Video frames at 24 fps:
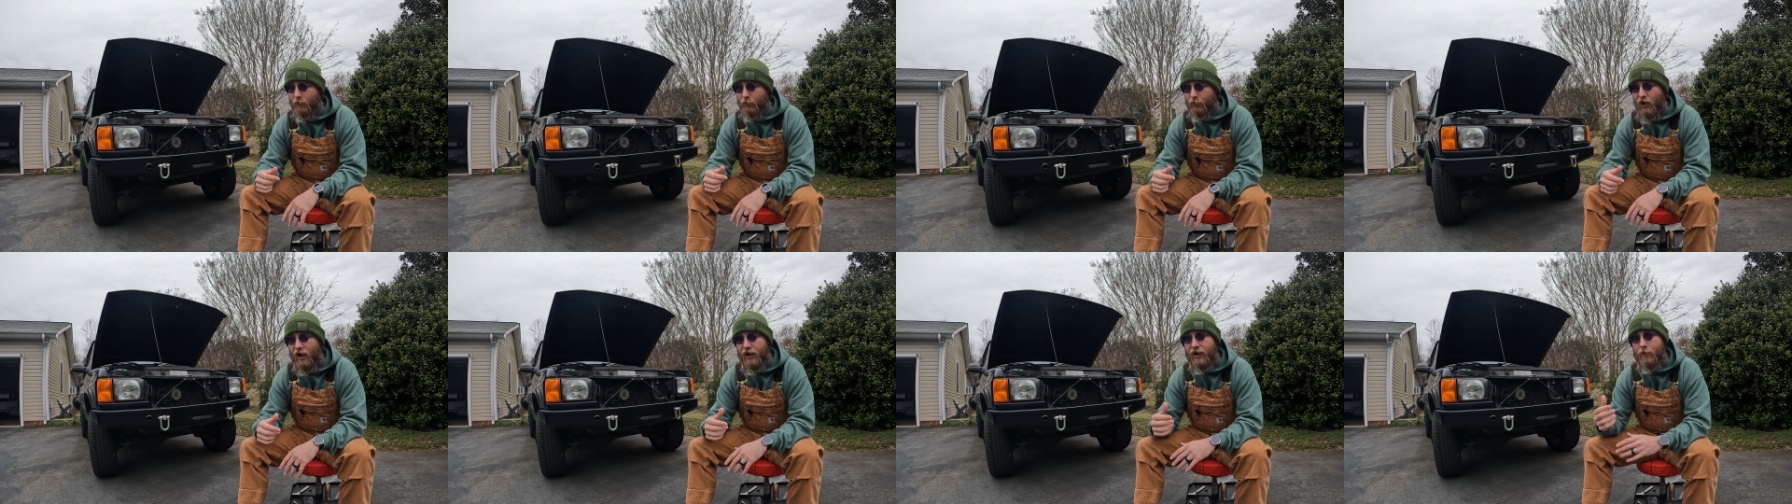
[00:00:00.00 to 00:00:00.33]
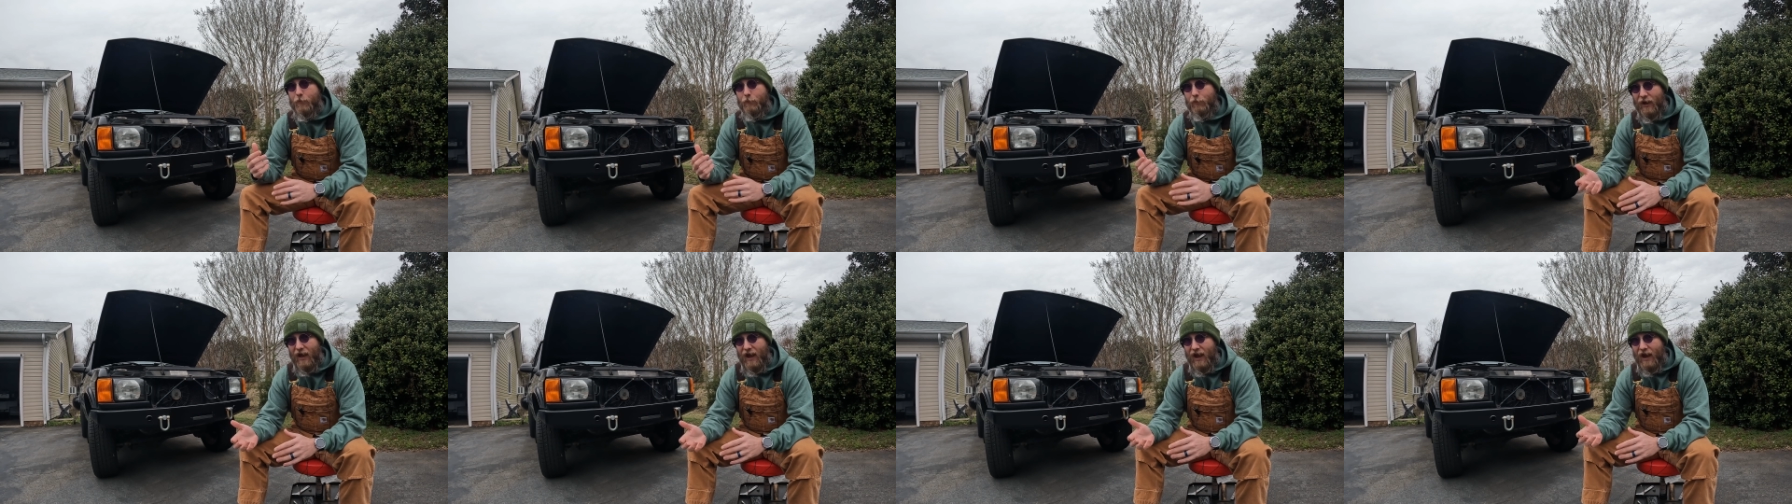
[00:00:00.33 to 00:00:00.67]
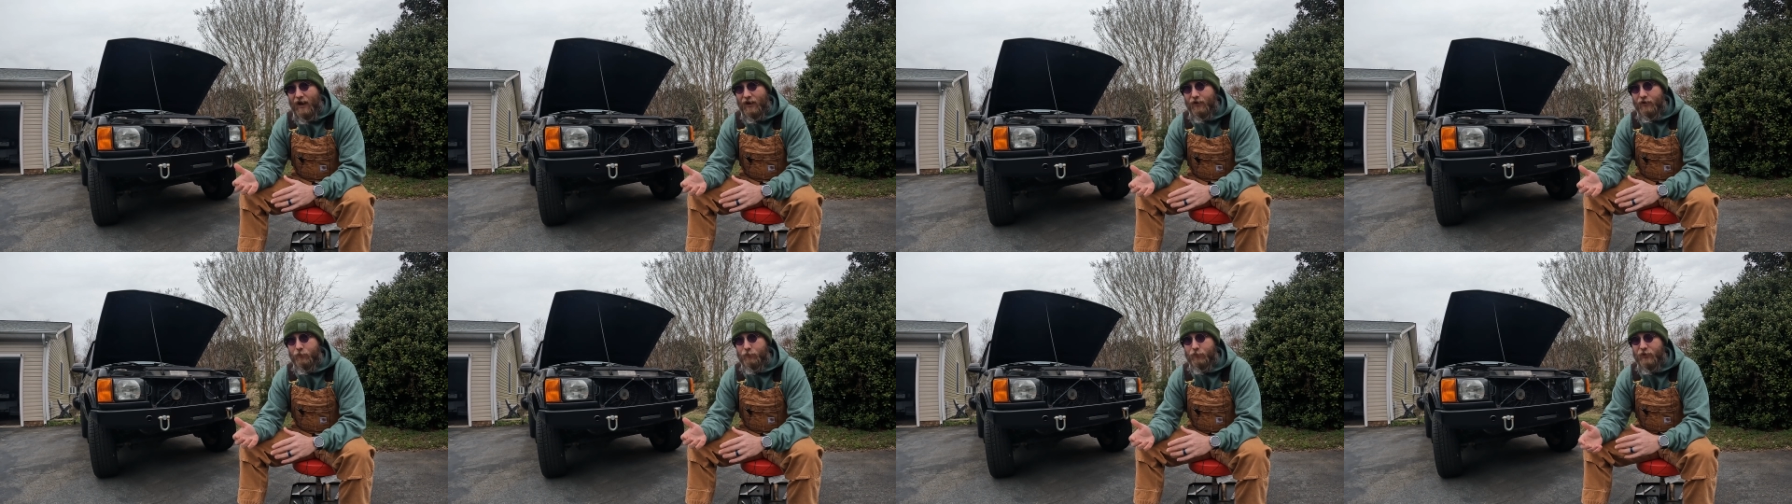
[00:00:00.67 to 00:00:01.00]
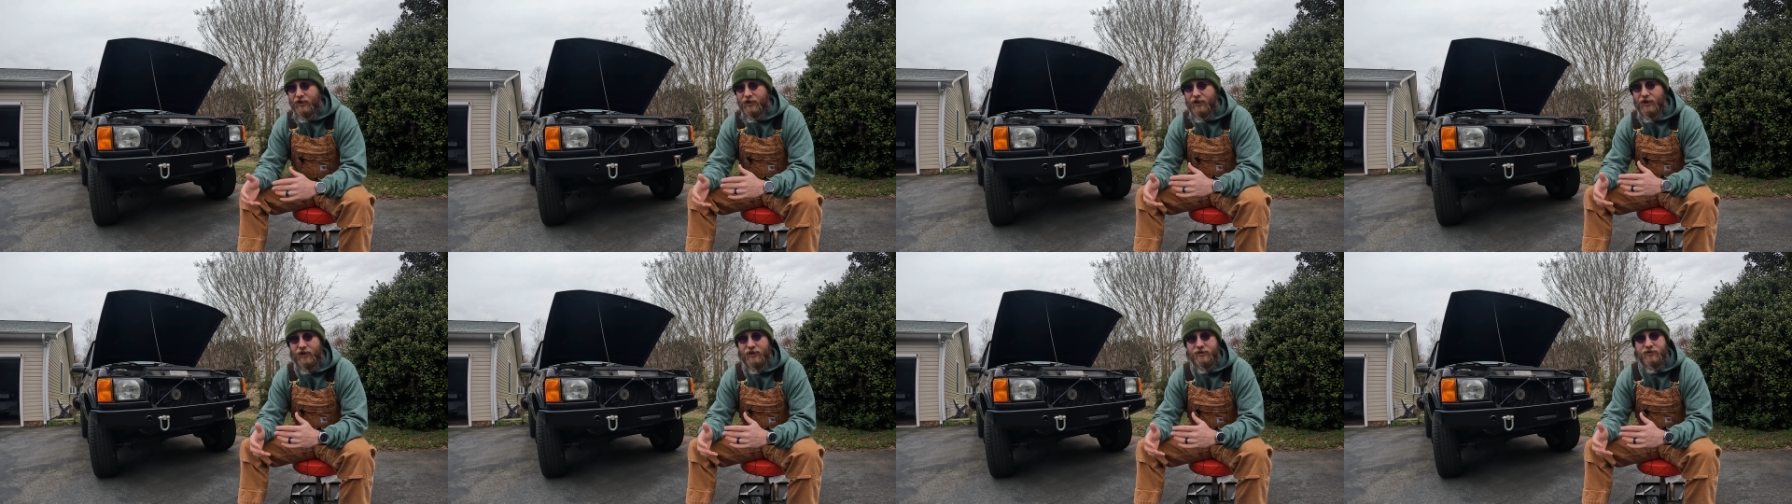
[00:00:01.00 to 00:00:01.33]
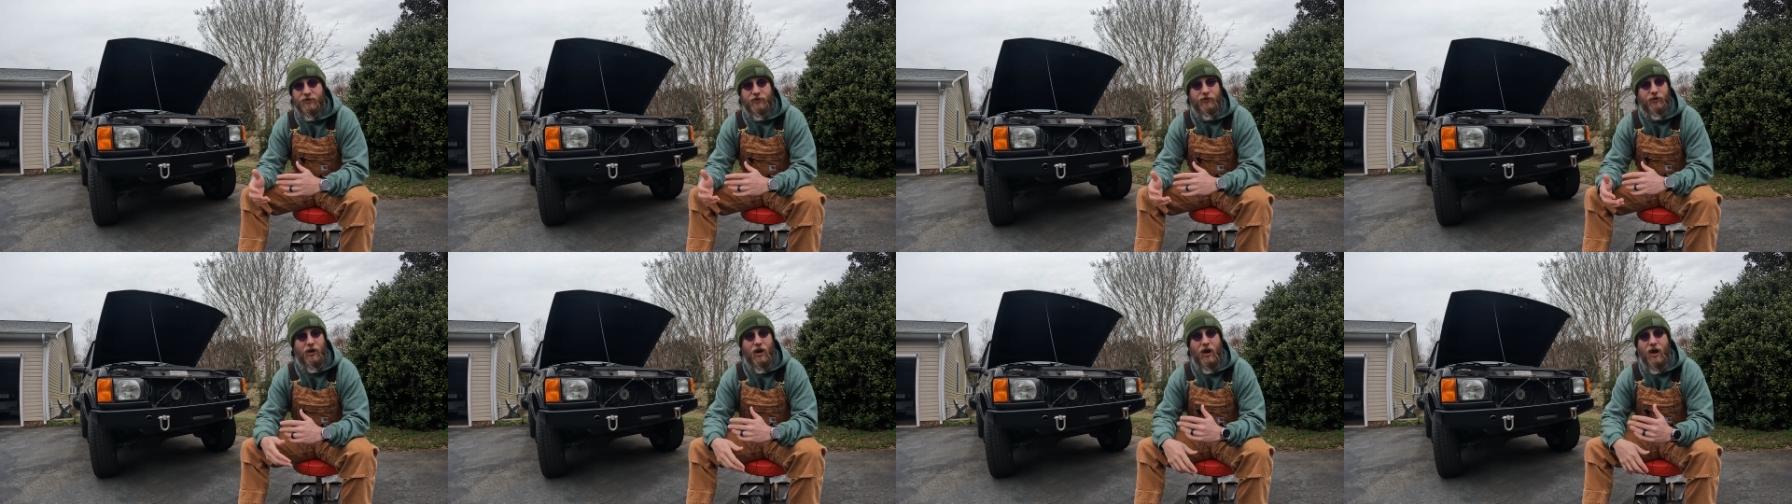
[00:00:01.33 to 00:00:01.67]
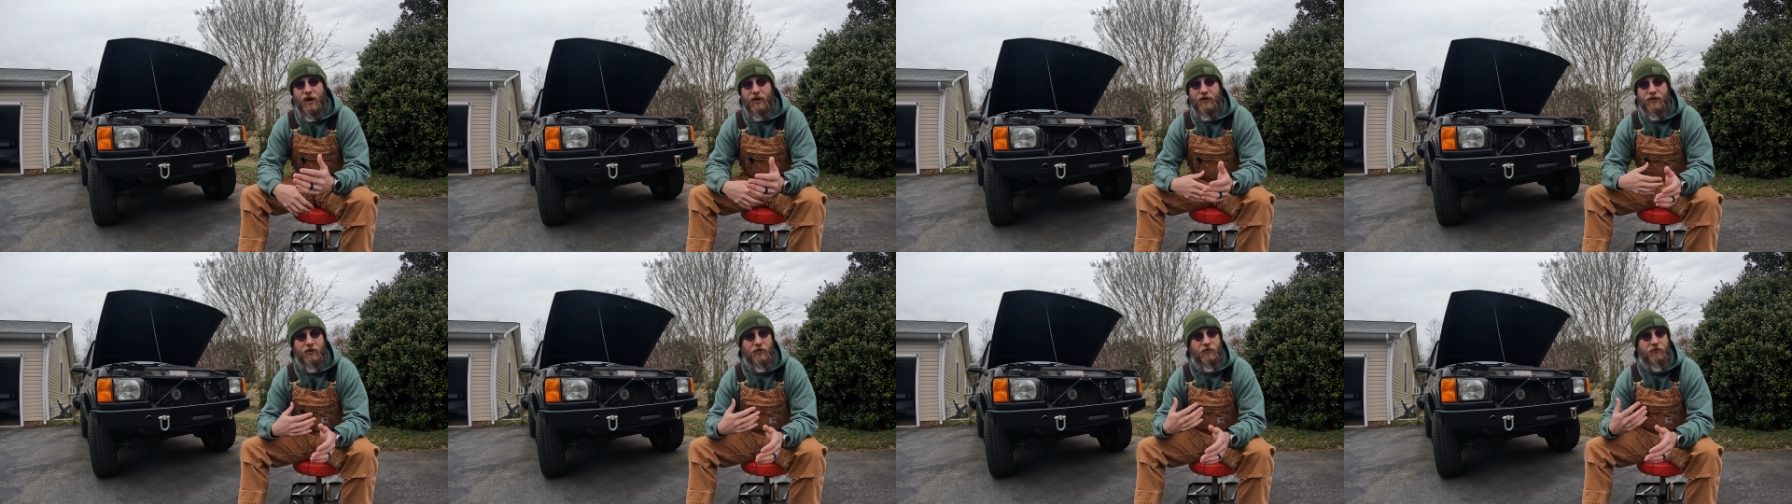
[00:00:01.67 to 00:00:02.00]
brought it back because a
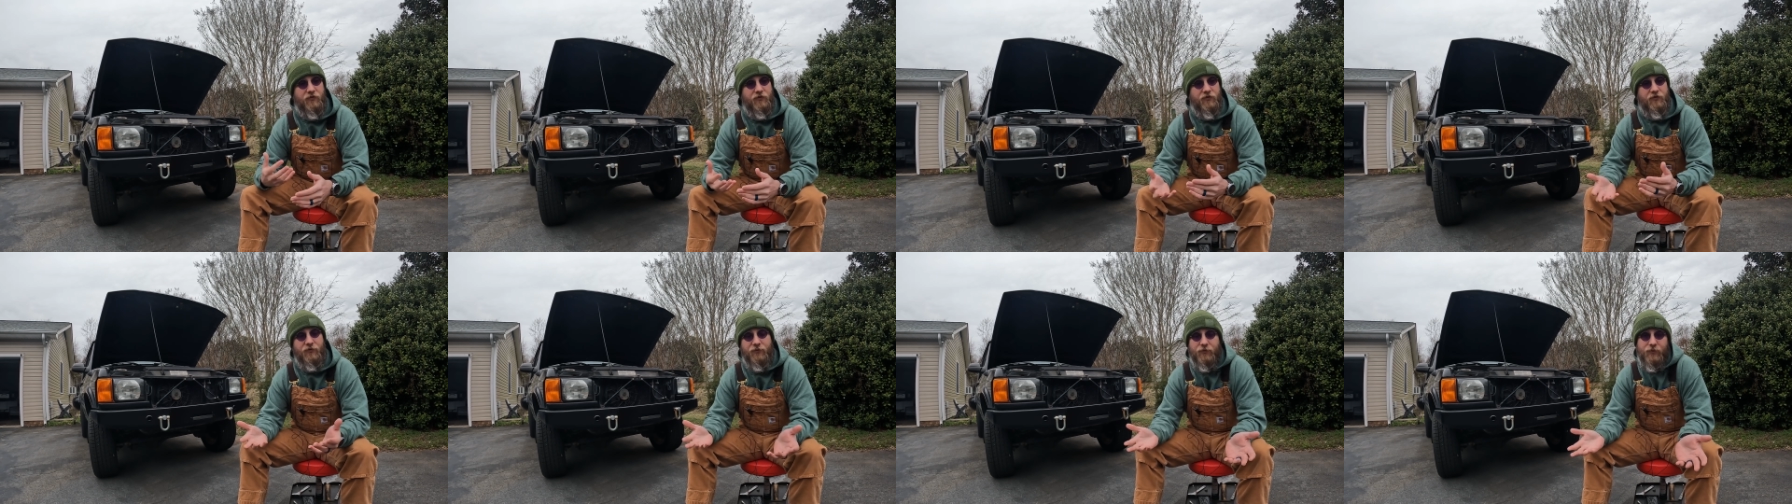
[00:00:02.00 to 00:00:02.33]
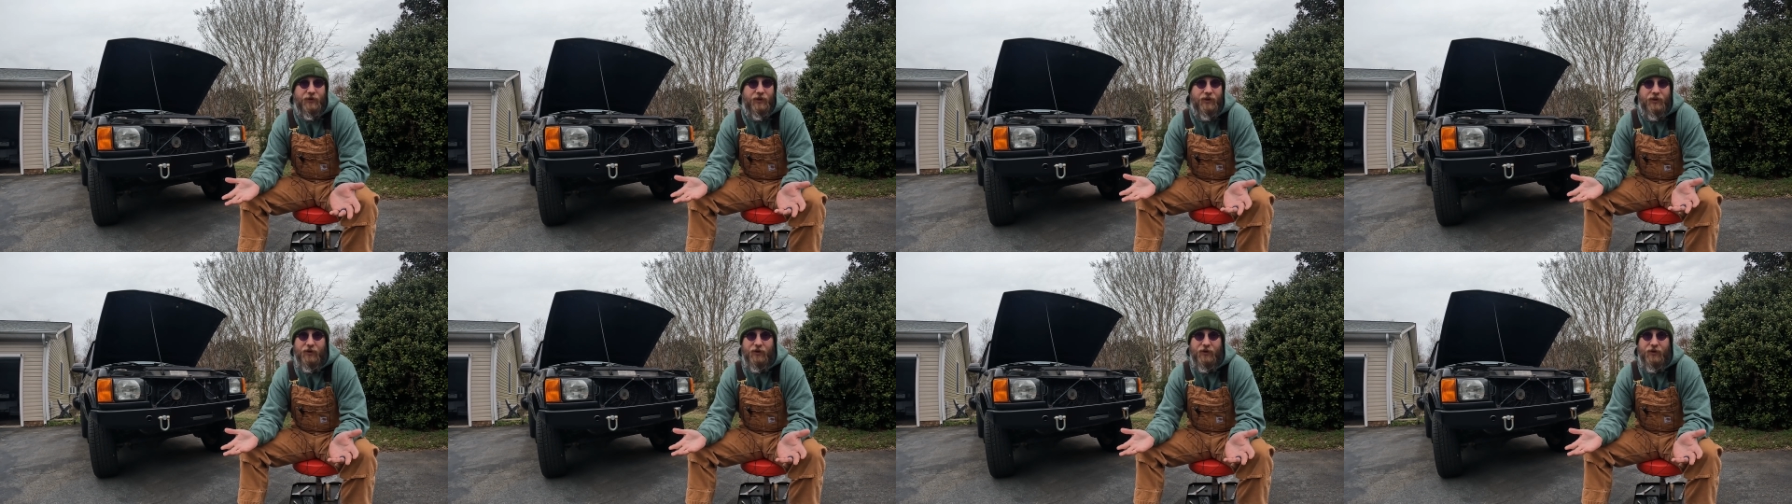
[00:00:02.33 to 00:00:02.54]
lot of